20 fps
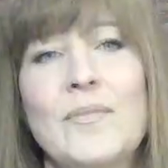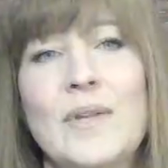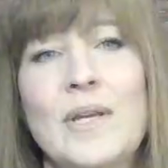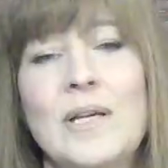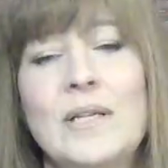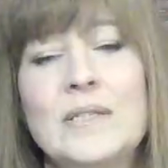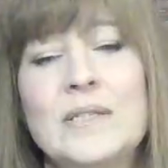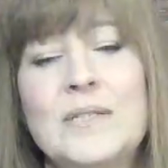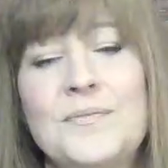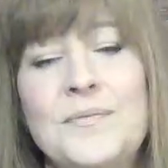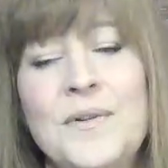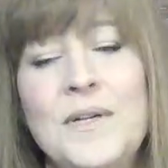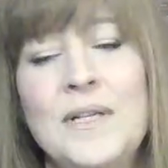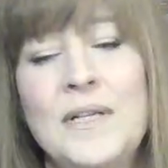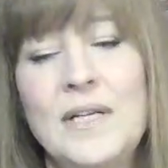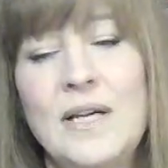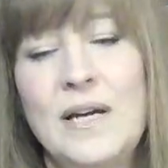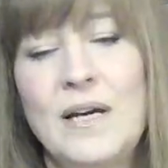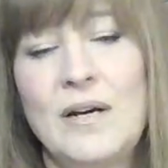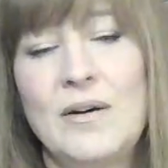it's
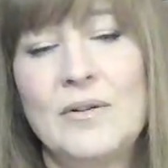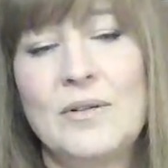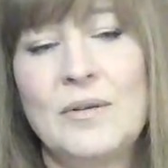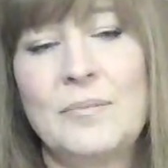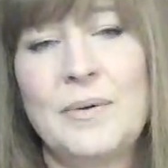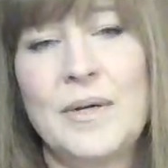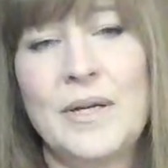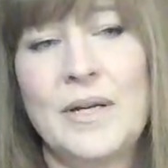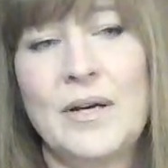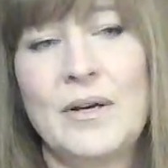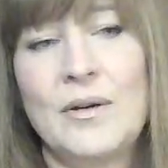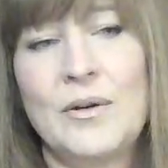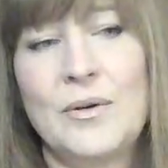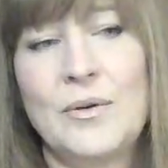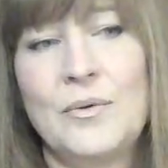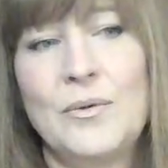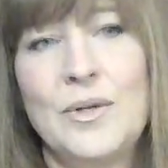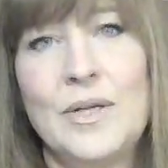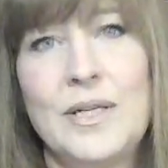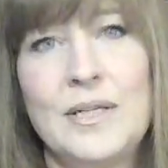funny how, depending on
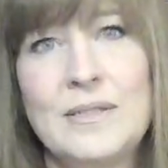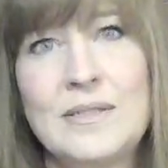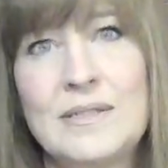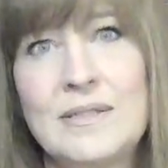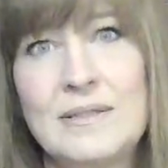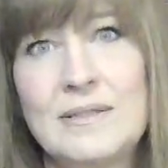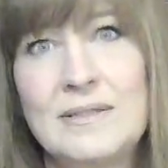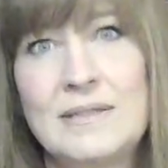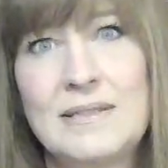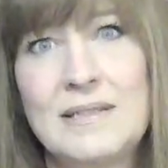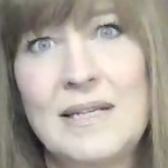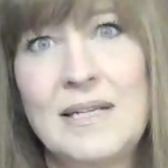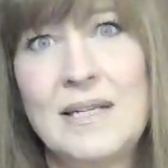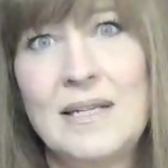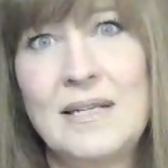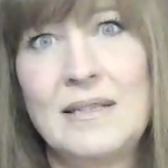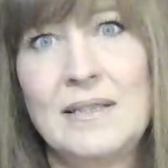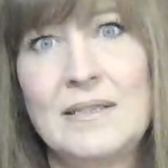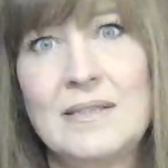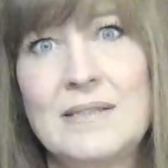who it is that's
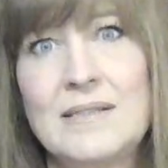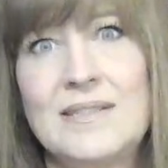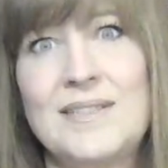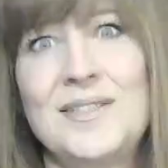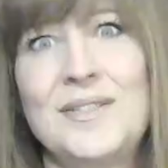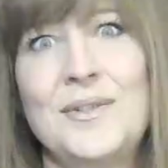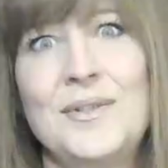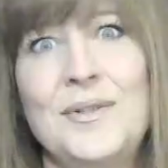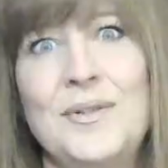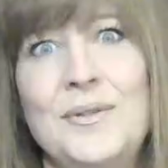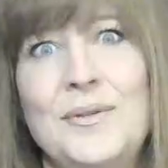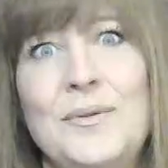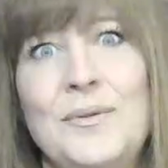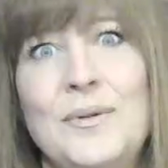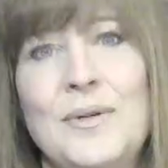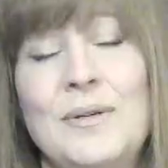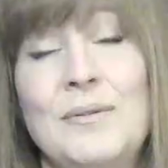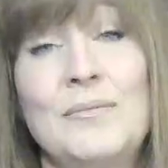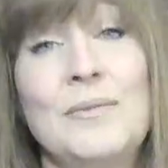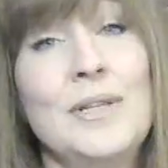saying this to you,
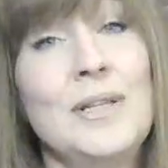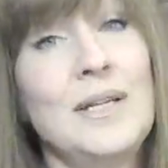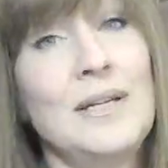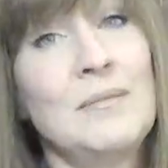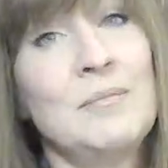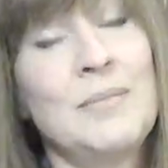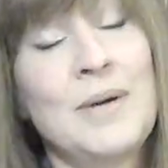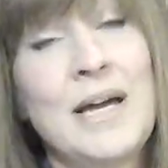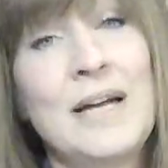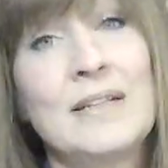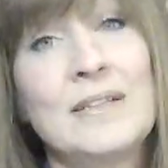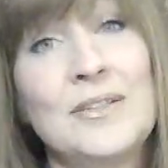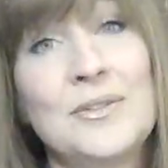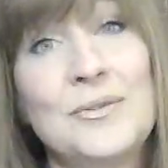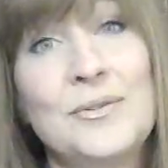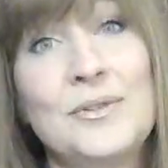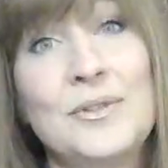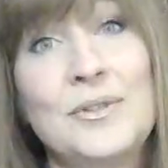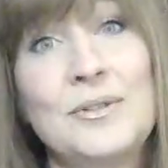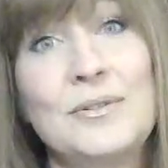can really impact
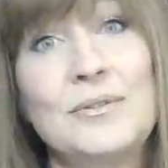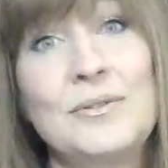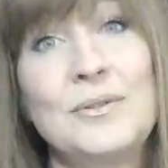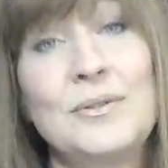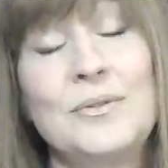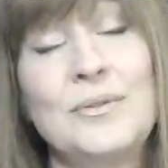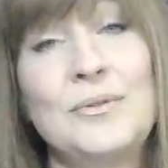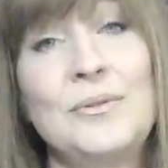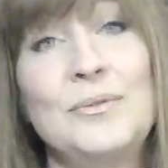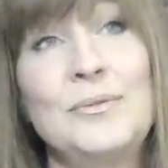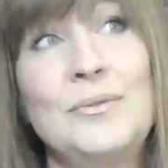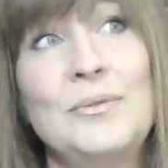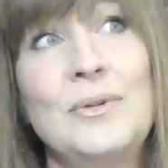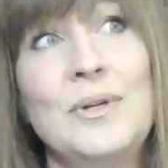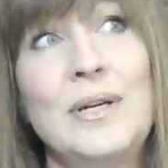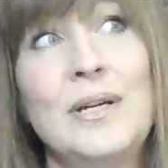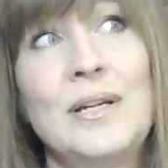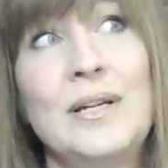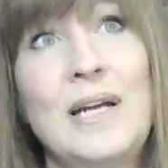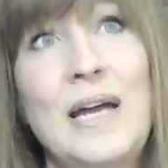who you, who,
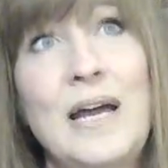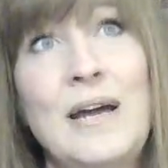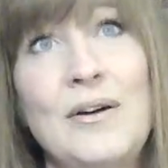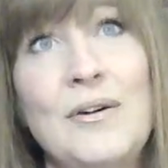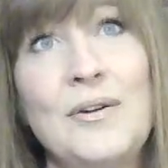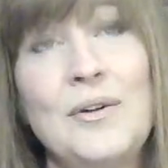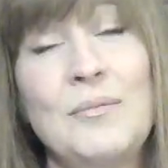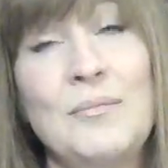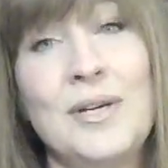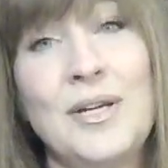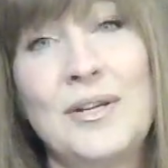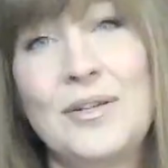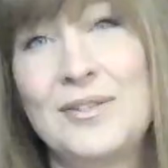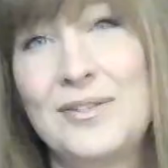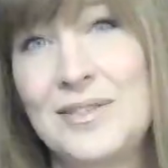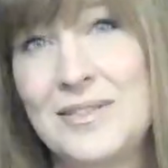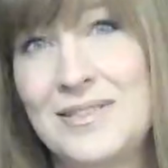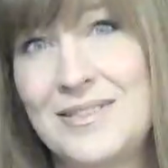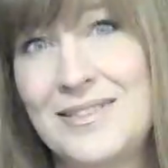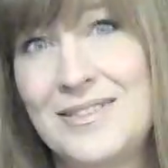and how you make your
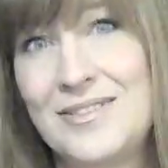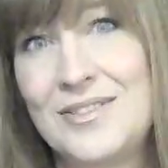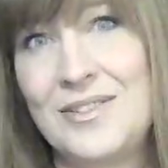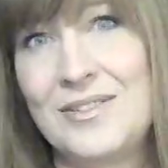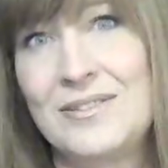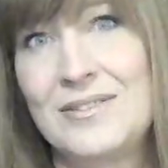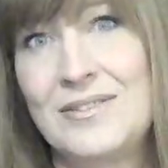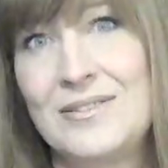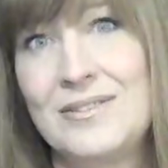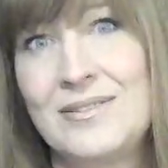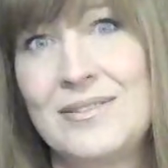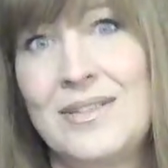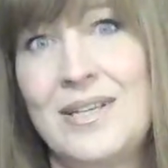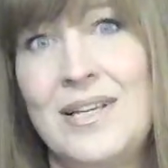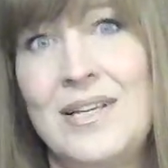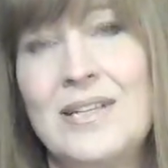decisions.